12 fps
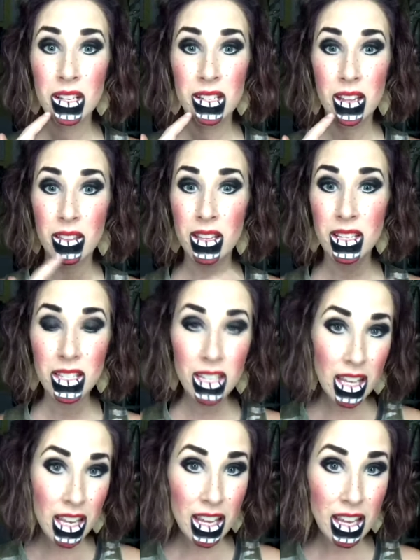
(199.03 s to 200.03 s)
I did the
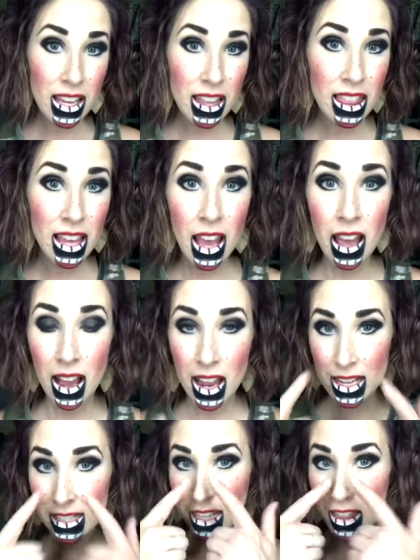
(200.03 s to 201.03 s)
teeth.
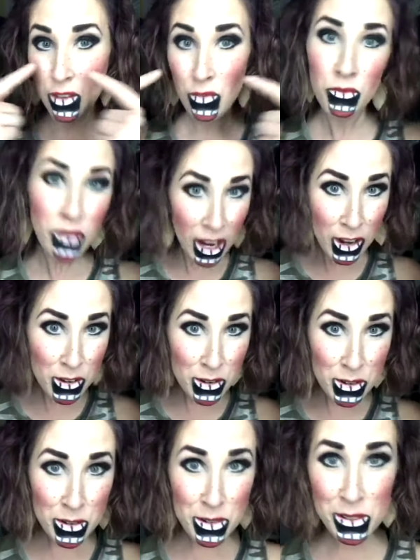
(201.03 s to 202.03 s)
I did the
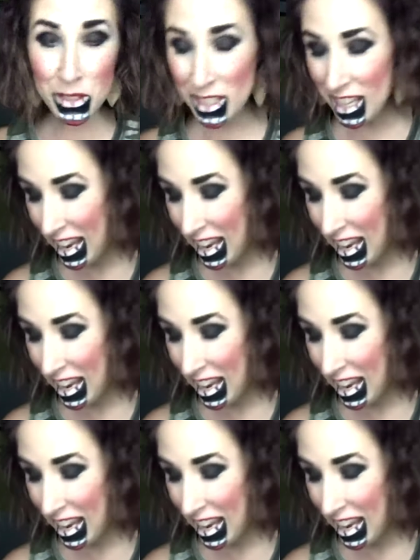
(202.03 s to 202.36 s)
freckles.